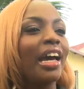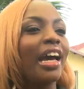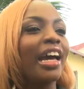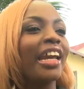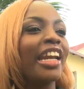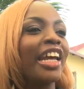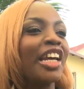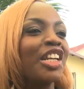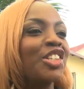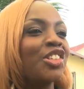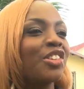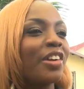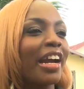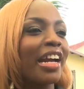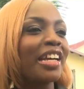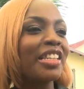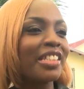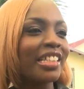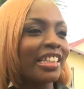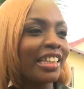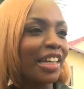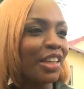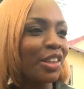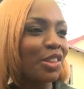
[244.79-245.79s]
And I tried
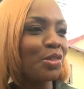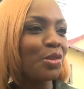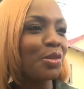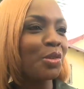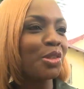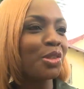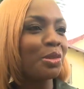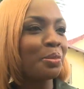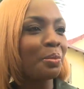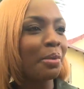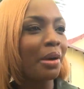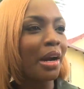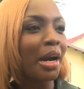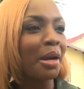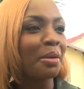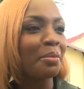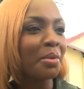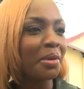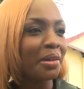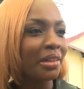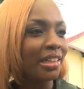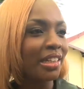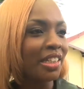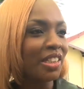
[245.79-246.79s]
to get through to Brian
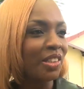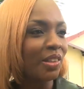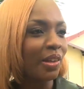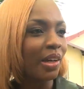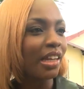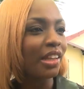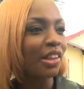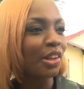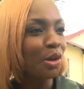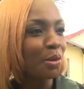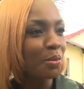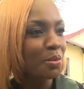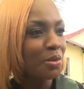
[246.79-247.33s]
Bonitto at The